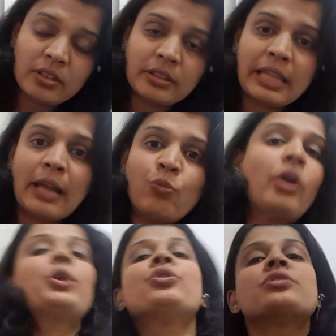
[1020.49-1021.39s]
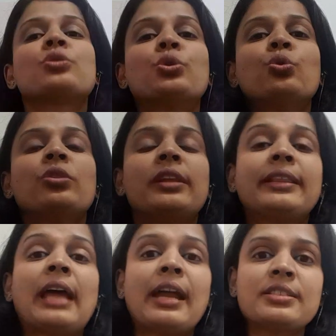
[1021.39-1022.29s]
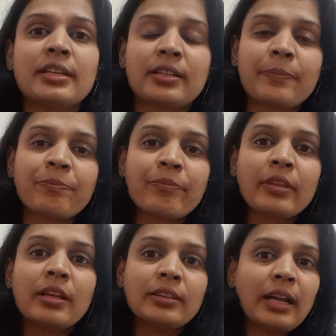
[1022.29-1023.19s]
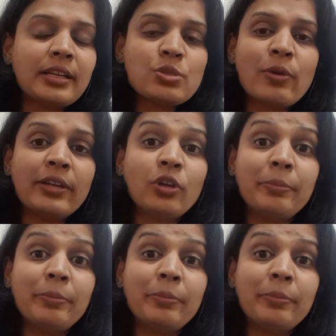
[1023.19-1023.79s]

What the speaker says: than what you used to do, lethargic. That is where you're